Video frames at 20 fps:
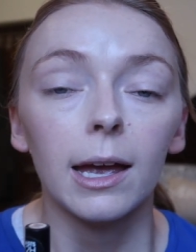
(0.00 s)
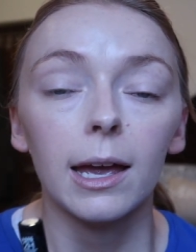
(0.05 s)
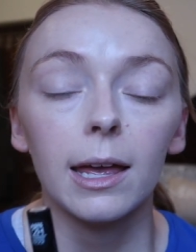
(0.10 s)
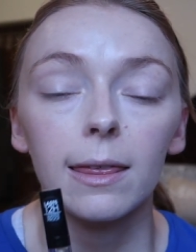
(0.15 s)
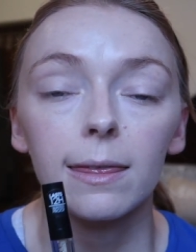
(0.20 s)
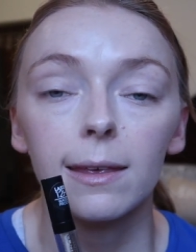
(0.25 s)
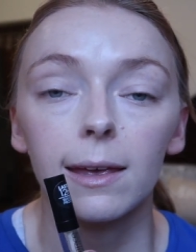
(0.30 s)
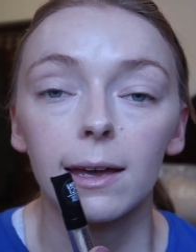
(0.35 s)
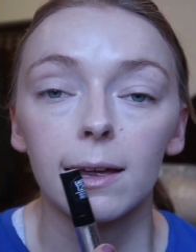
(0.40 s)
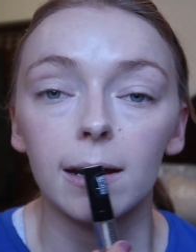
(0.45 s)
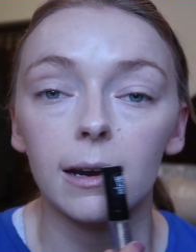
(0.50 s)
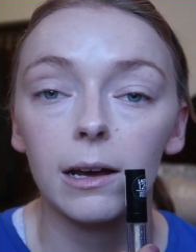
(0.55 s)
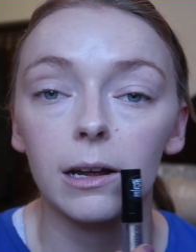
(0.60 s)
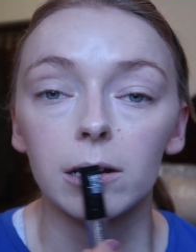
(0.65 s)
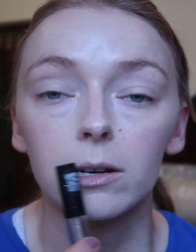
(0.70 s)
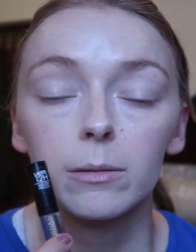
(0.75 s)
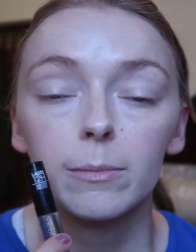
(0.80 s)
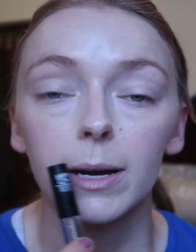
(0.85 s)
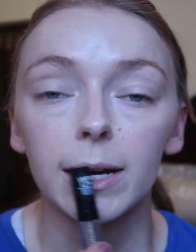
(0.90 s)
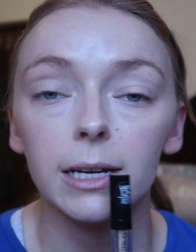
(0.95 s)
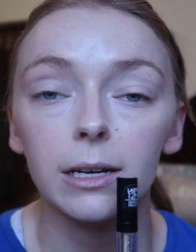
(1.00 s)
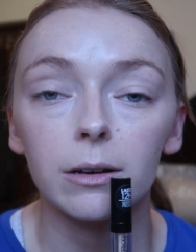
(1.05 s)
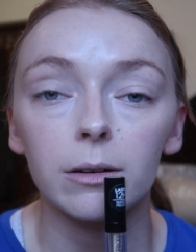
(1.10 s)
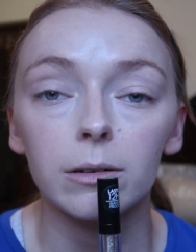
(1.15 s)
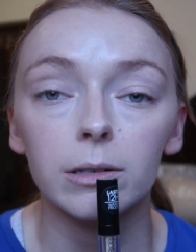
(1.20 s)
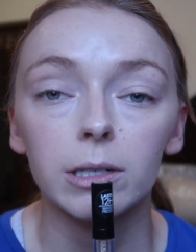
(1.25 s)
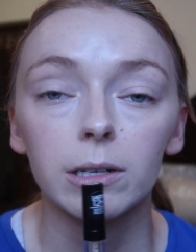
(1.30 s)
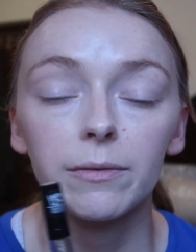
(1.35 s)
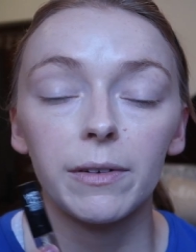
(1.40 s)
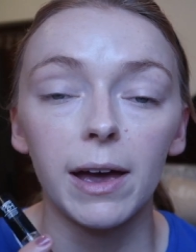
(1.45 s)
And then under my
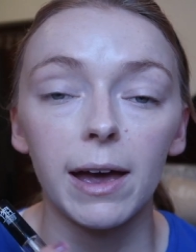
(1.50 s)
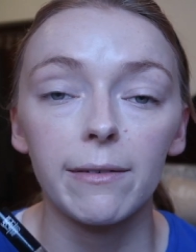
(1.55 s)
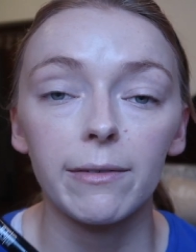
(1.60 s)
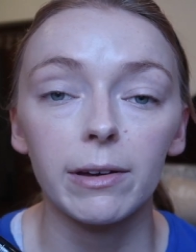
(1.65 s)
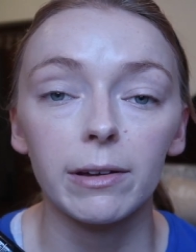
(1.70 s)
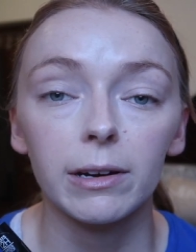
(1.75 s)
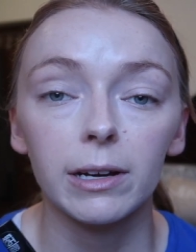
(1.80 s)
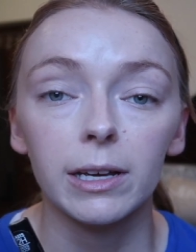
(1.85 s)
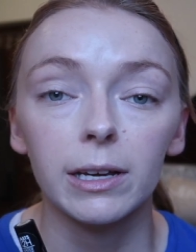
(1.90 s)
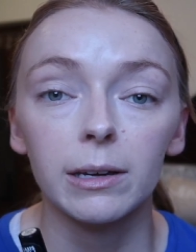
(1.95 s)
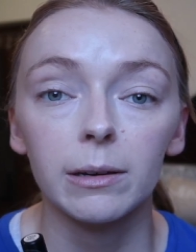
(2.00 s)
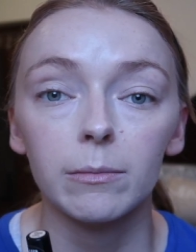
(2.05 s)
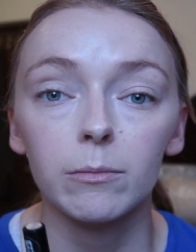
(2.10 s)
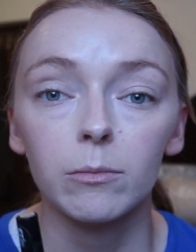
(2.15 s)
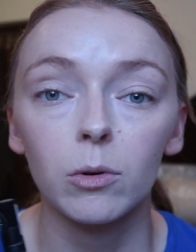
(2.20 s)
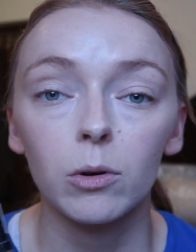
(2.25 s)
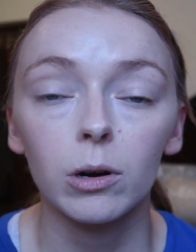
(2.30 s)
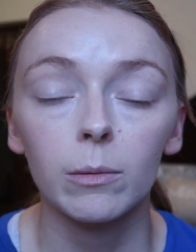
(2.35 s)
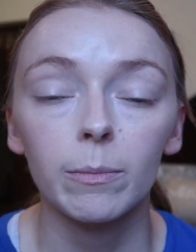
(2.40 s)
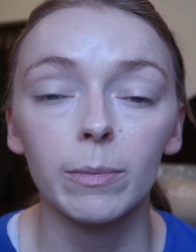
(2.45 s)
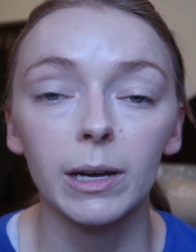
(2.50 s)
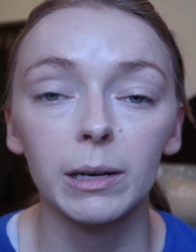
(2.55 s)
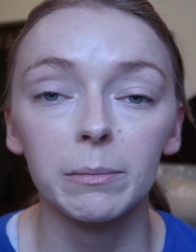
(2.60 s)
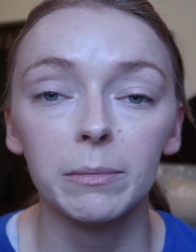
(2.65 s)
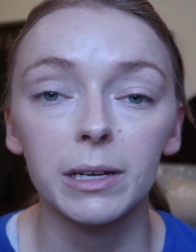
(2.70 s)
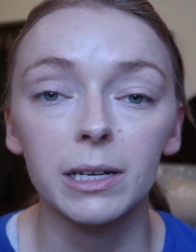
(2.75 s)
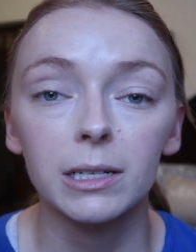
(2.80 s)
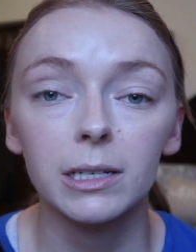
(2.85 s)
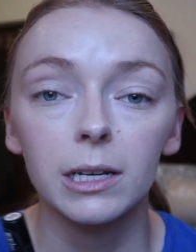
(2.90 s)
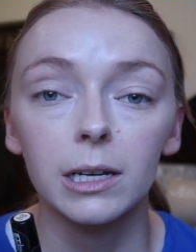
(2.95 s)
nose, if I have any more
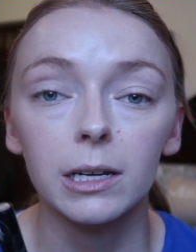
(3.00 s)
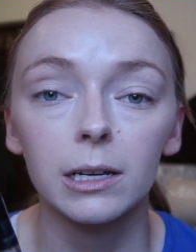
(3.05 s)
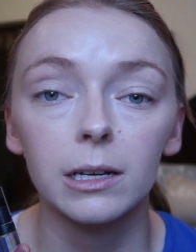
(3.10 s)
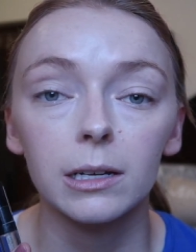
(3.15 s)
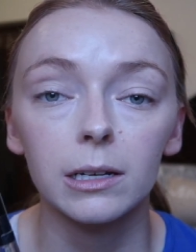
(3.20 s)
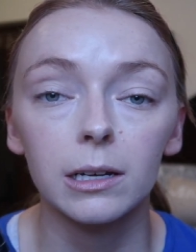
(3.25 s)
pigment,